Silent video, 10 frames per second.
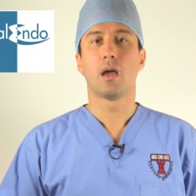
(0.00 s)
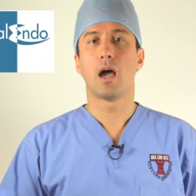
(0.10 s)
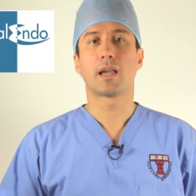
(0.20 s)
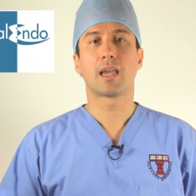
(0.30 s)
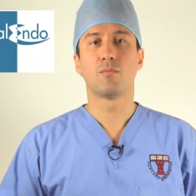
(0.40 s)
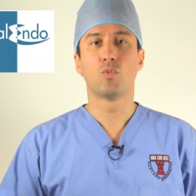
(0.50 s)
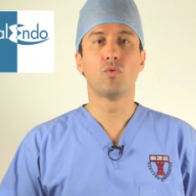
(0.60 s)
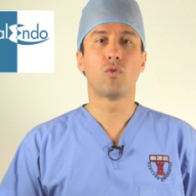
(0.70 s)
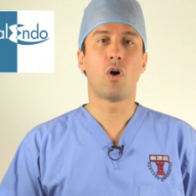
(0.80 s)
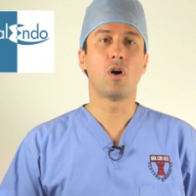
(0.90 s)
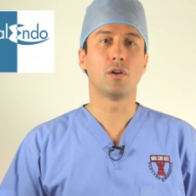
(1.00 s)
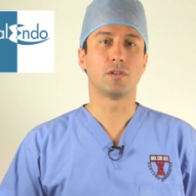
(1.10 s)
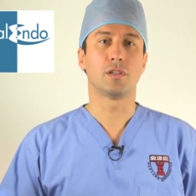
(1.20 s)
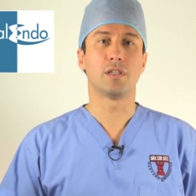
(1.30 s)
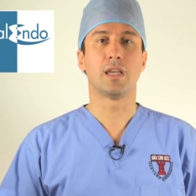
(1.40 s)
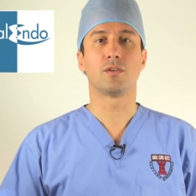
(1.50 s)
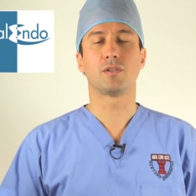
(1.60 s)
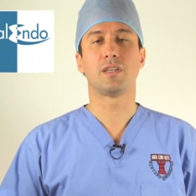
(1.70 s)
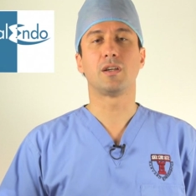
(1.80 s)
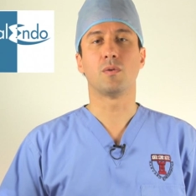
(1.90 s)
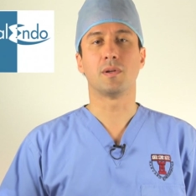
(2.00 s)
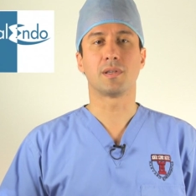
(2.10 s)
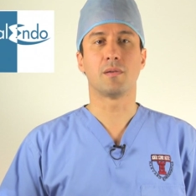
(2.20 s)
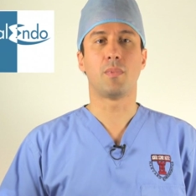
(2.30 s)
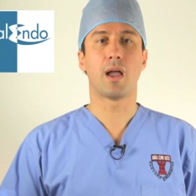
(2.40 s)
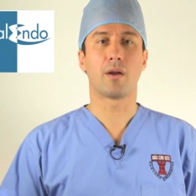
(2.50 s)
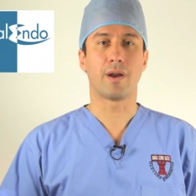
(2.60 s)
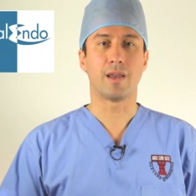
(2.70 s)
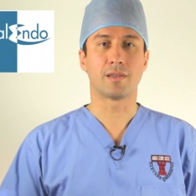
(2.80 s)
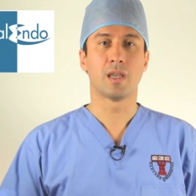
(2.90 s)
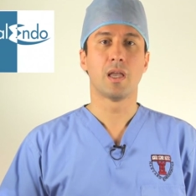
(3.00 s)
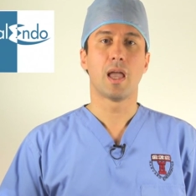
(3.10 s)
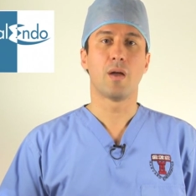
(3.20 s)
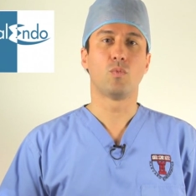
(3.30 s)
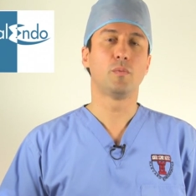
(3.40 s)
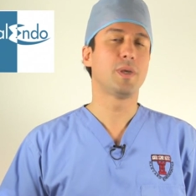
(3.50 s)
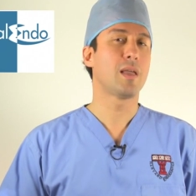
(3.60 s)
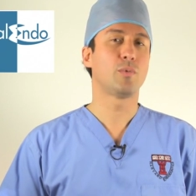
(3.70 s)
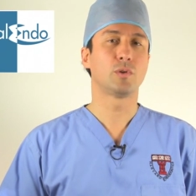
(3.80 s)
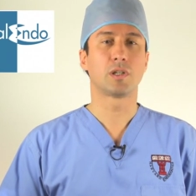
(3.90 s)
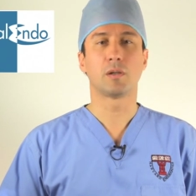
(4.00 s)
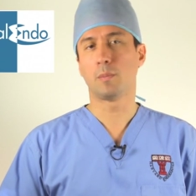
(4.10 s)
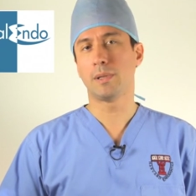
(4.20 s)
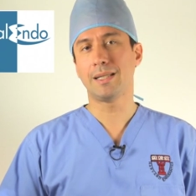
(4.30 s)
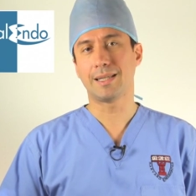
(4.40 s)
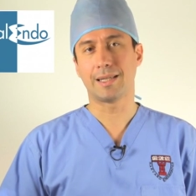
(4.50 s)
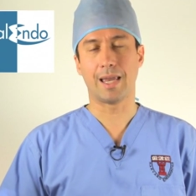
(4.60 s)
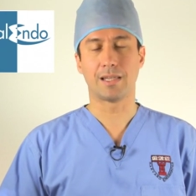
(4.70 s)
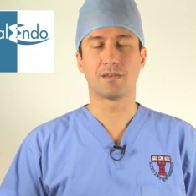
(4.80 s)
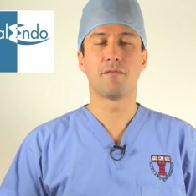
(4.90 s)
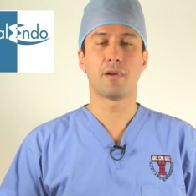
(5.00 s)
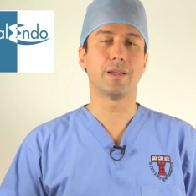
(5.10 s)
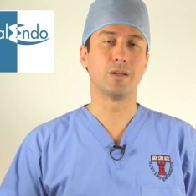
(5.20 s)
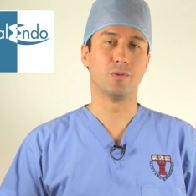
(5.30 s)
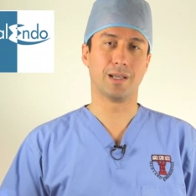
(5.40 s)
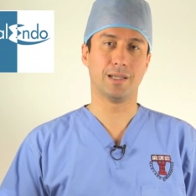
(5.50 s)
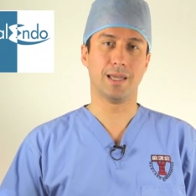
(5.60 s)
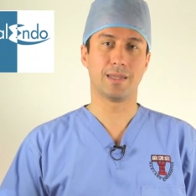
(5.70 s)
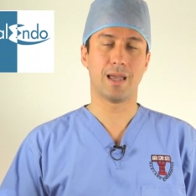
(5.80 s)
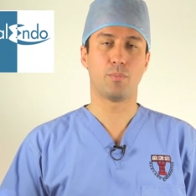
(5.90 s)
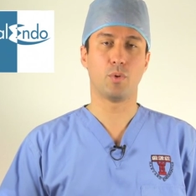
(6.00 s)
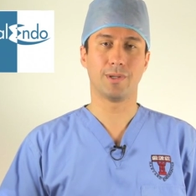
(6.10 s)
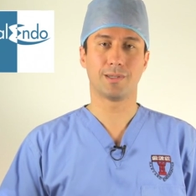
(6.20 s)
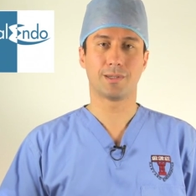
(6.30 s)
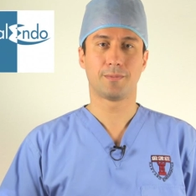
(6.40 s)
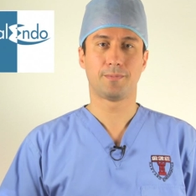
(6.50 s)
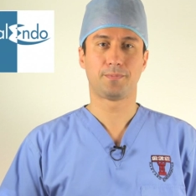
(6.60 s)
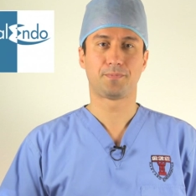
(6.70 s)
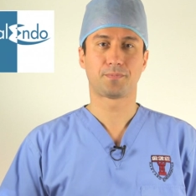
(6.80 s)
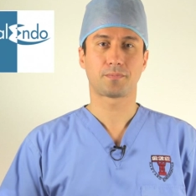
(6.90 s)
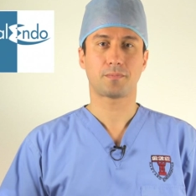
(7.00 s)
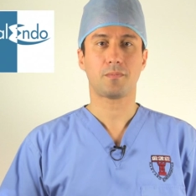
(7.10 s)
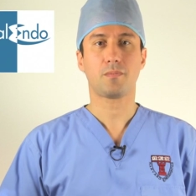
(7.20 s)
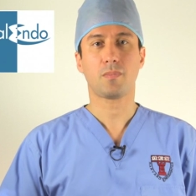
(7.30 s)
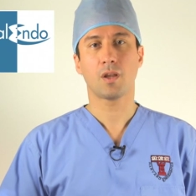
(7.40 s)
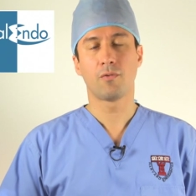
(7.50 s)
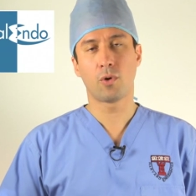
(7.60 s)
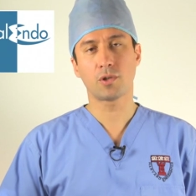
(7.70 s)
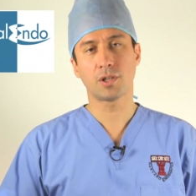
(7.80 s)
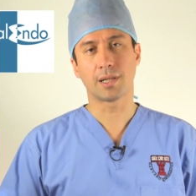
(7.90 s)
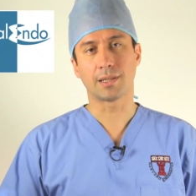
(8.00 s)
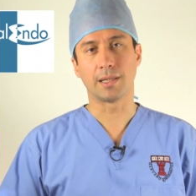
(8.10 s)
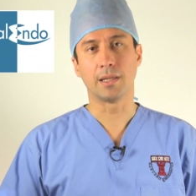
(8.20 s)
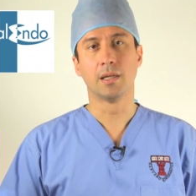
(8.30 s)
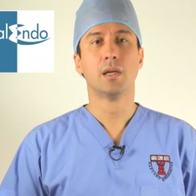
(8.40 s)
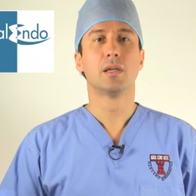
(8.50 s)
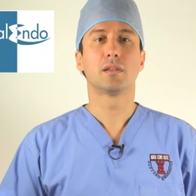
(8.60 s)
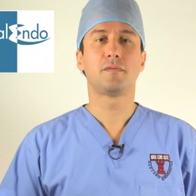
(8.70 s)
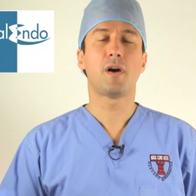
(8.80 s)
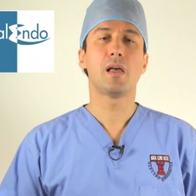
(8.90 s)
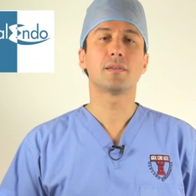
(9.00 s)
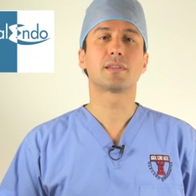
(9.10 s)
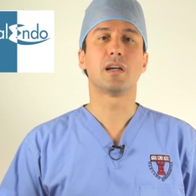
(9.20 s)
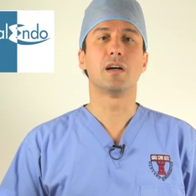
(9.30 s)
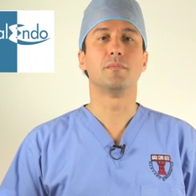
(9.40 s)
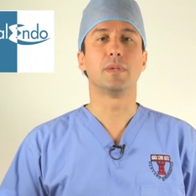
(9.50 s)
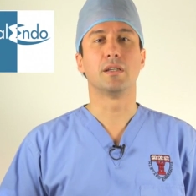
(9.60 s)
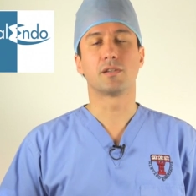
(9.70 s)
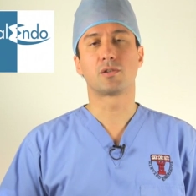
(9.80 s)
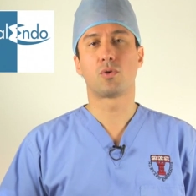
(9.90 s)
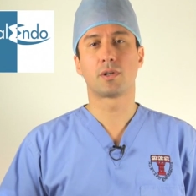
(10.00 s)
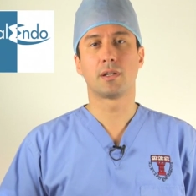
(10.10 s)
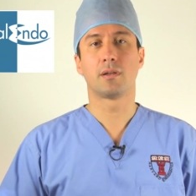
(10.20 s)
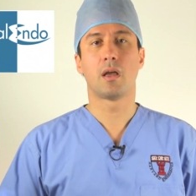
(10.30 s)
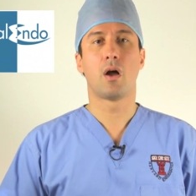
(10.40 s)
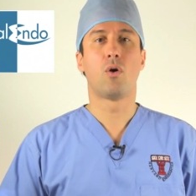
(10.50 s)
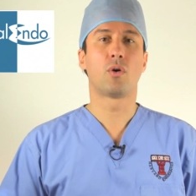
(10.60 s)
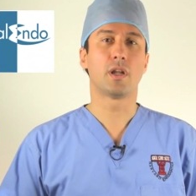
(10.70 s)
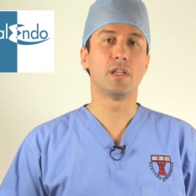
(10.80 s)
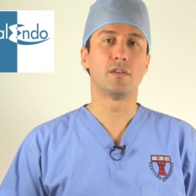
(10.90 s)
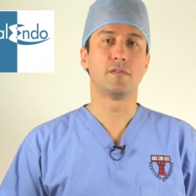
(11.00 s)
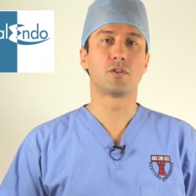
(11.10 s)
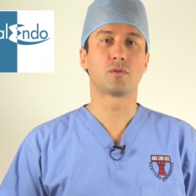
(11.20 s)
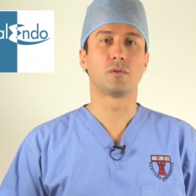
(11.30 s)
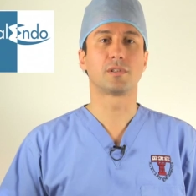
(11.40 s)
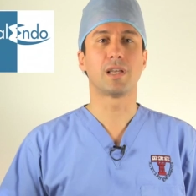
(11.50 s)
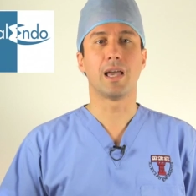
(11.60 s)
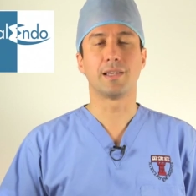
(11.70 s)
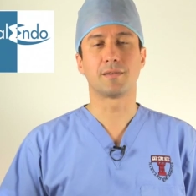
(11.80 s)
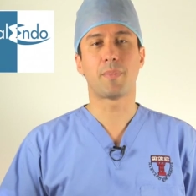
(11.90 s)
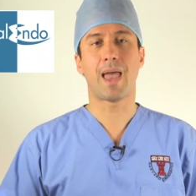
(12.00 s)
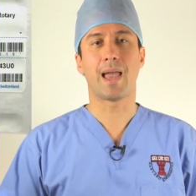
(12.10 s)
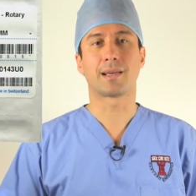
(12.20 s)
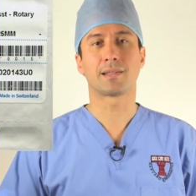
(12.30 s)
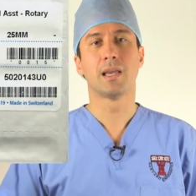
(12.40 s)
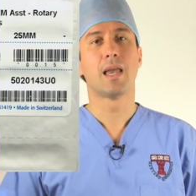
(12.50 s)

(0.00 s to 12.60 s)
I can move on to the EndoSequence and BioRaCe and will be able to complete the case very quickly at that point. Fortunately, the files come in assorted or individual size packs